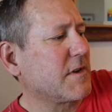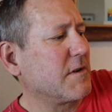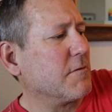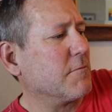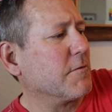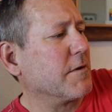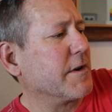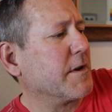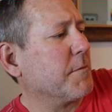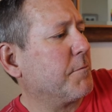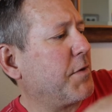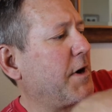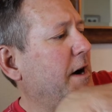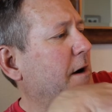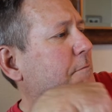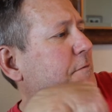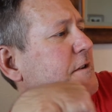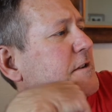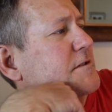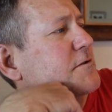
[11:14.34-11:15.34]
We're going to
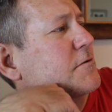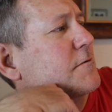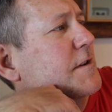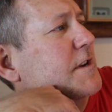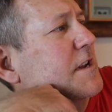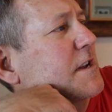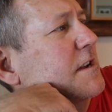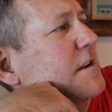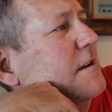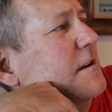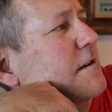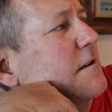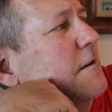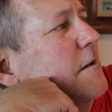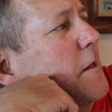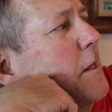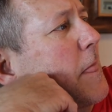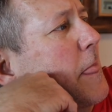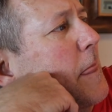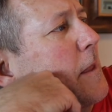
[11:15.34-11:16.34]
pop this over to here.
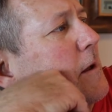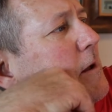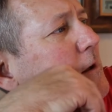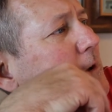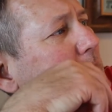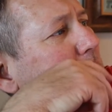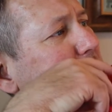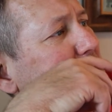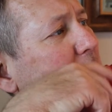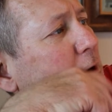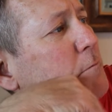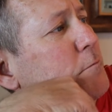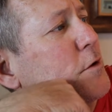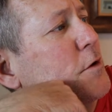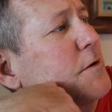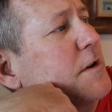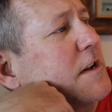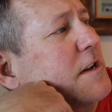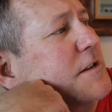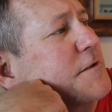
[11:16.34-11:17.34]
It's
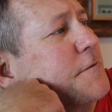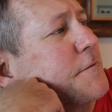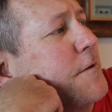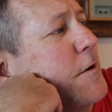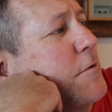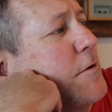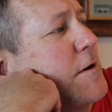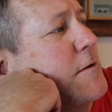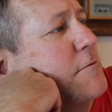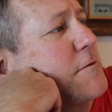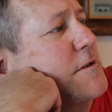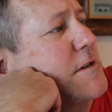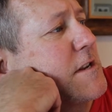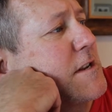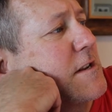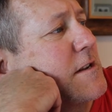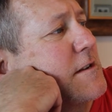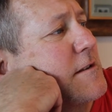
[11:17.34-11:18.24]
uploading its photos.